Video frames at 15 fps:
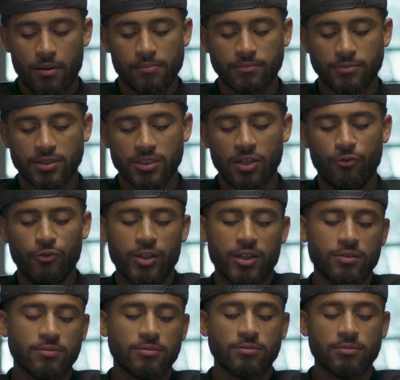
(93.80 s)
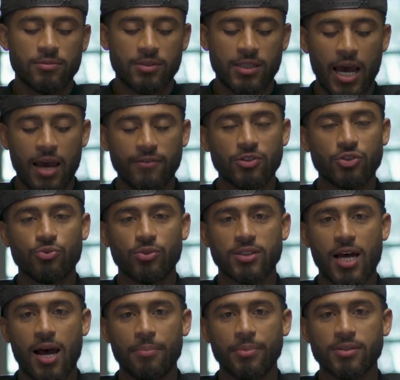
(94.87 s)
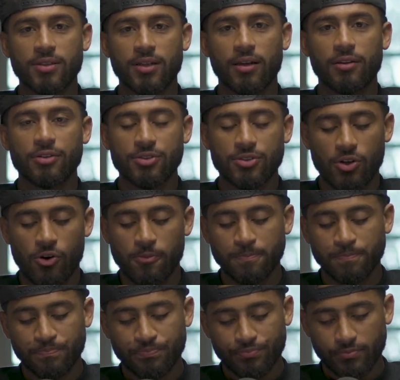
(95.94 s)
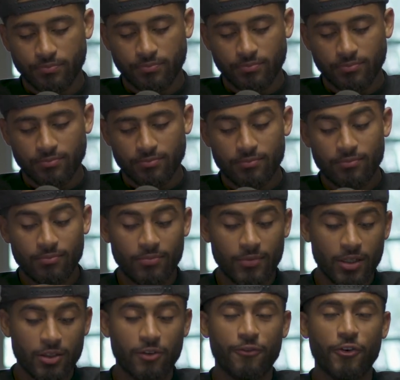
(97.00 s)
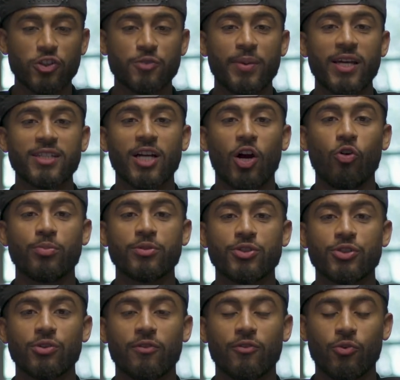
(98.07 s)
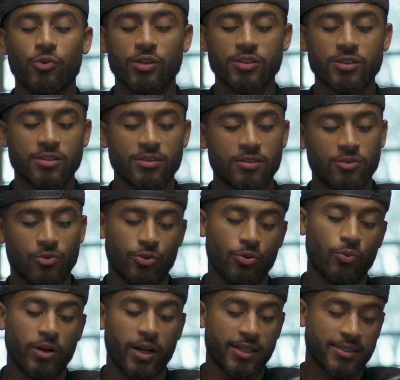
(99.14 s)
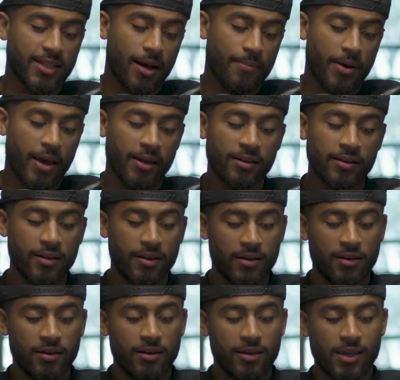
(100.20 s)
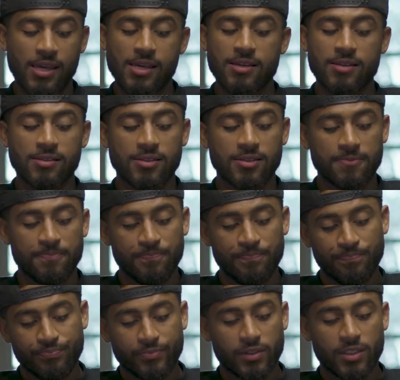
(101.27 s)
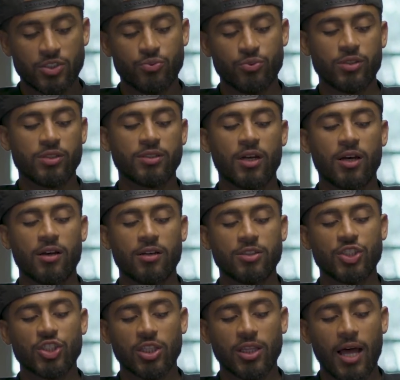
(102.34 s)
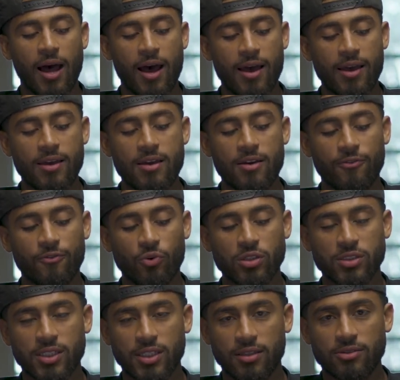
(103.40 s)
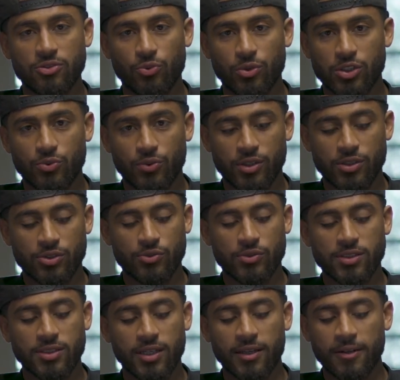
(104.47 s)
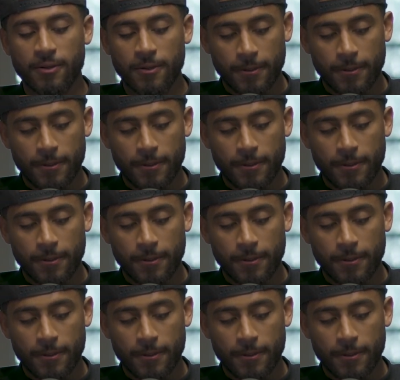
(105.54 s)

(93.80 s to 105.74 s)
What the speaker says: see if we can dive into a topic together. So the first page I open to, of course, or the one I stop at, is this was July 14th, 2022. It said,